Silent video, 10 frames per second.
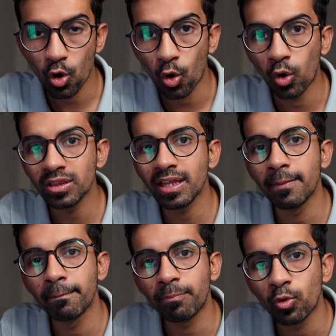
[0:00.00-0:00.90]
on the
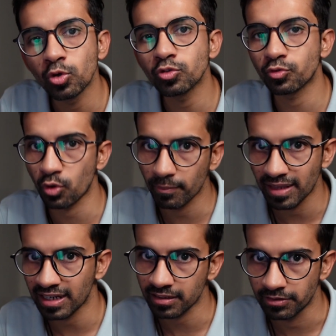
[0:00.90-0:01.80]
imports from
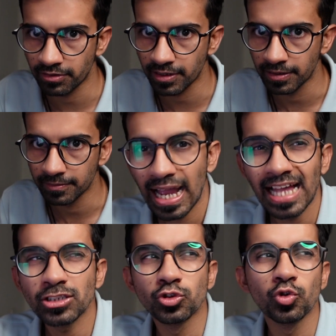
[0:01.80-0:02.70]
that country.
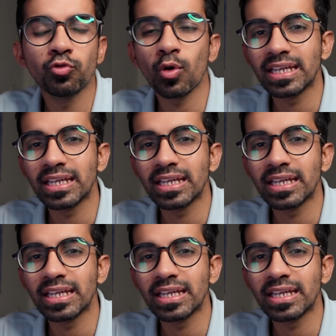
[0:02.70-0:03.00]
As you know, for